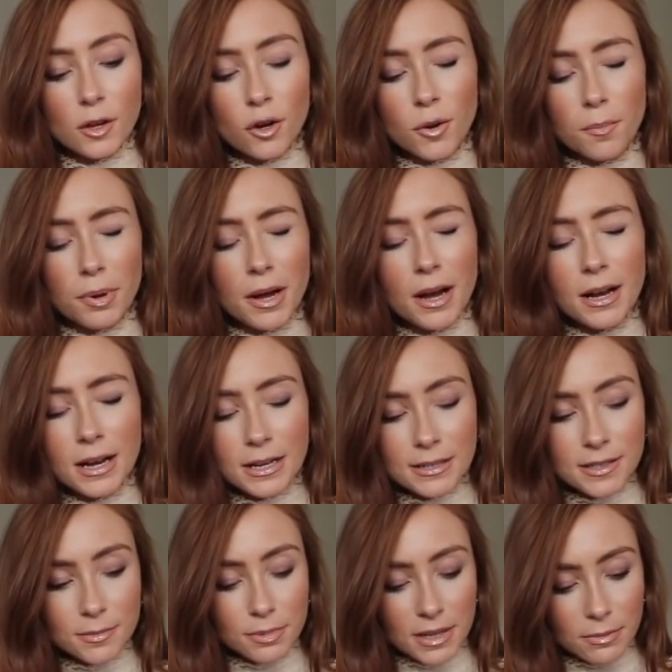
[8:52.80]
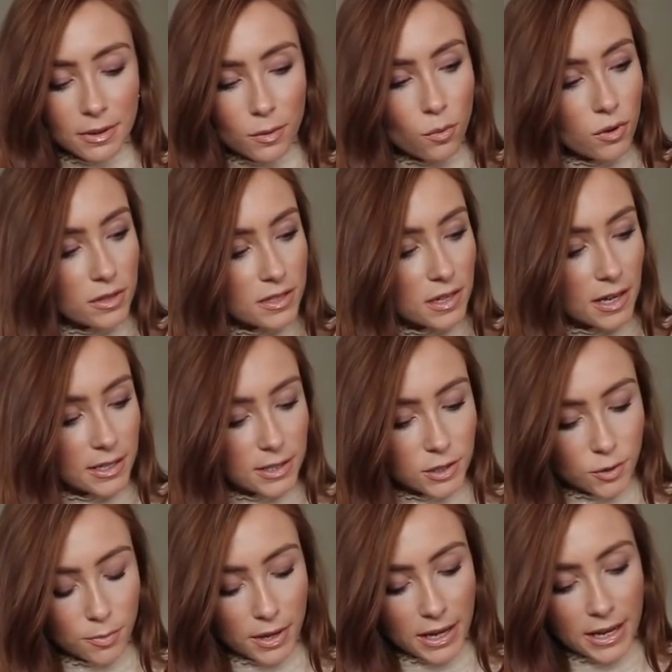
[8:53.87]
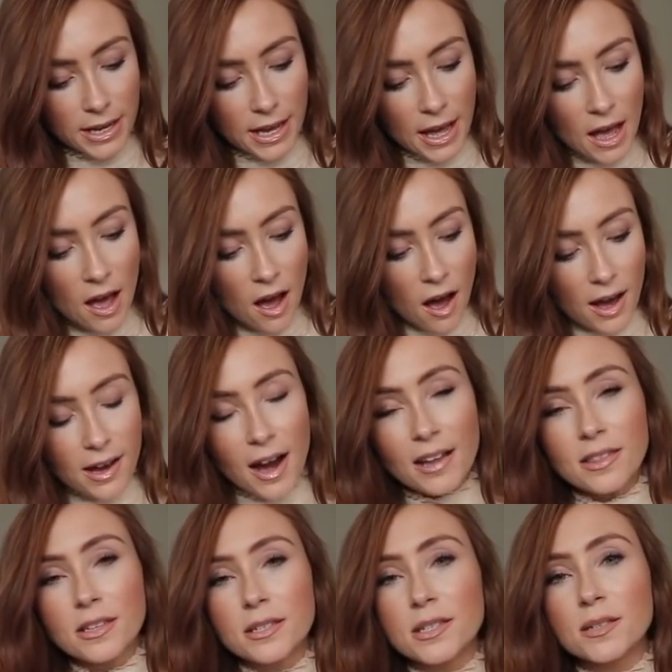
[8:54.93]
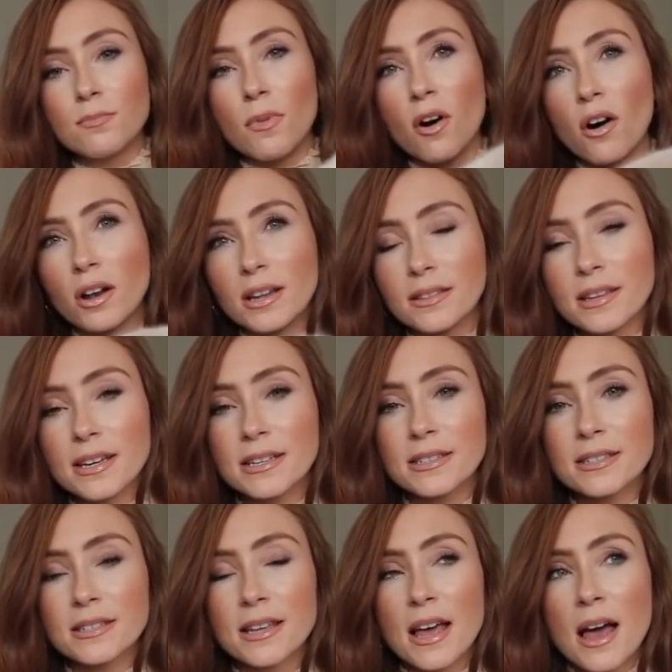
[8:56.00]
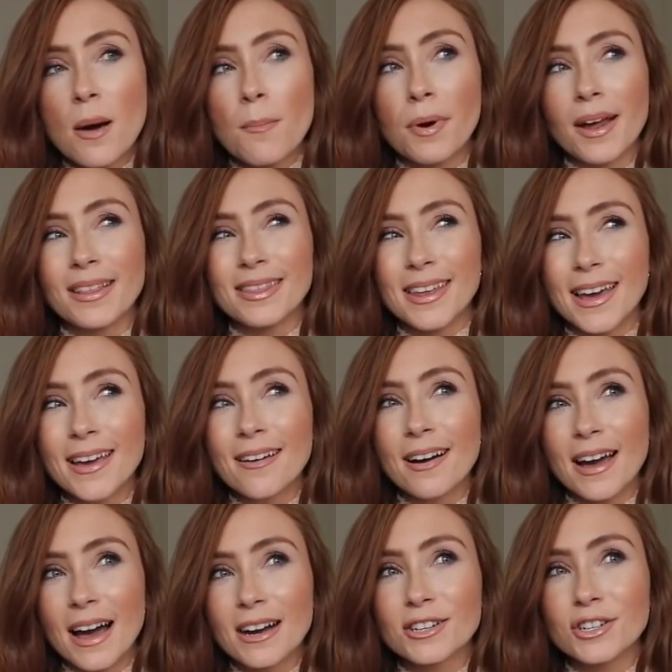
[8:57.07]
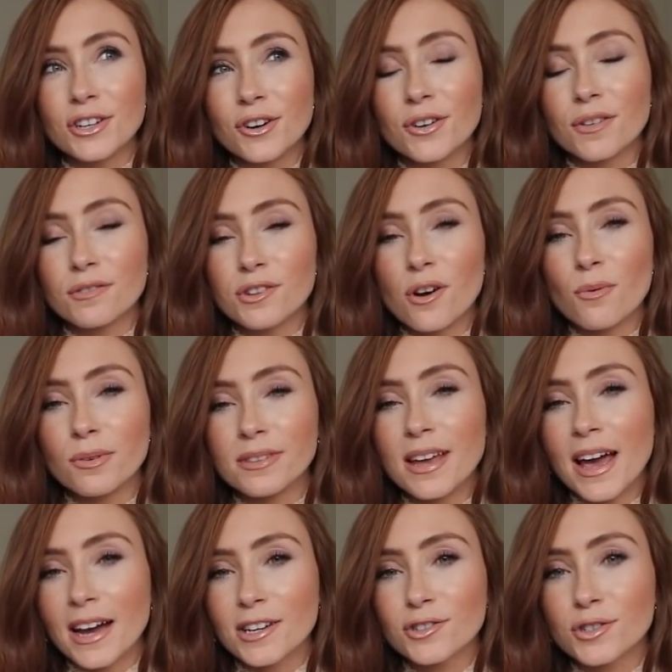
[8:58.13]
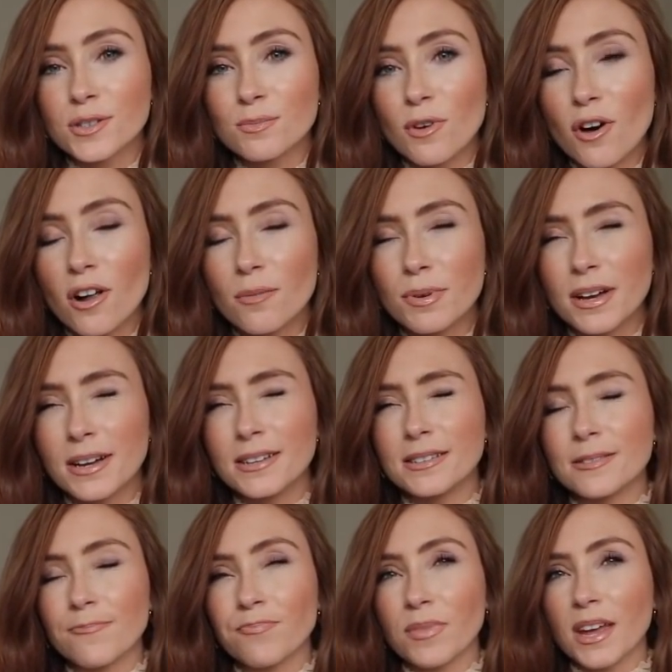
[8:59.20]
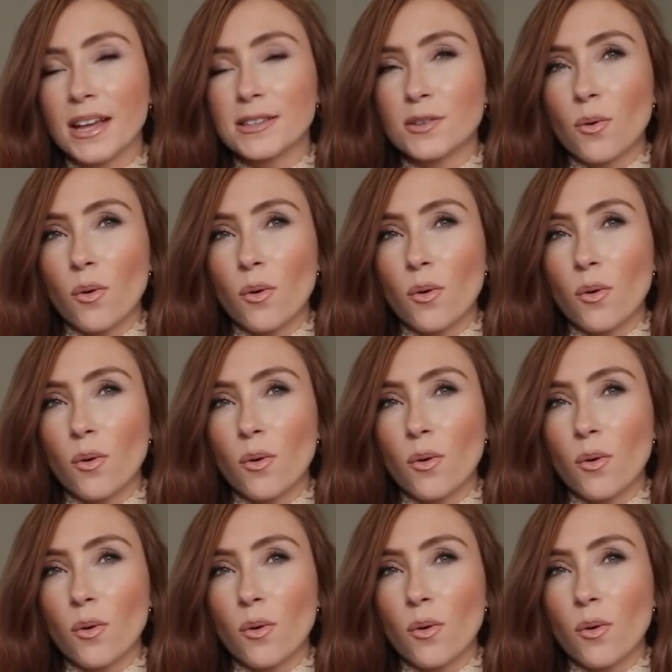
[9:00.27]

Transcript: could possibly be one size too big. I got the small in this, but I think I actually could have done with the extra small because it's